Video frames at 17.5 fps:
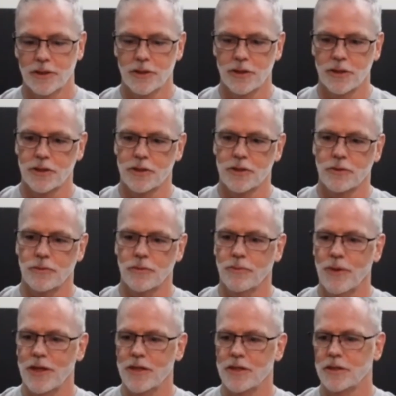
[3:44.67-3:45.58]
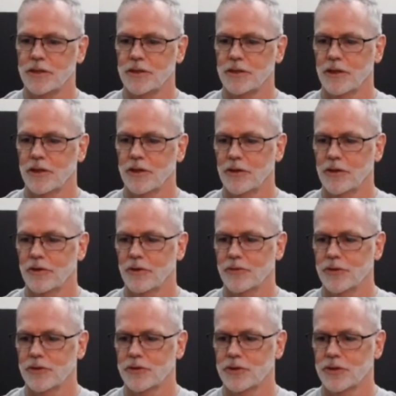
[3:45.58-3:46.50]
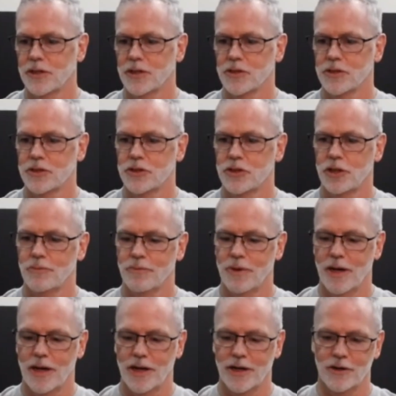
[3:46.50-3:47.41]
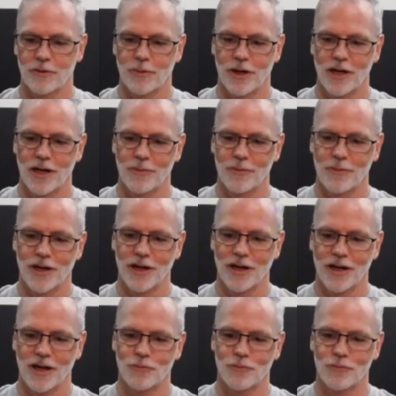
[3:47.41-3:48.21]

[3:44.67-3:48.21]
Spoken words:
to this amazing. I don't know if you see this gym back here behind me. I got a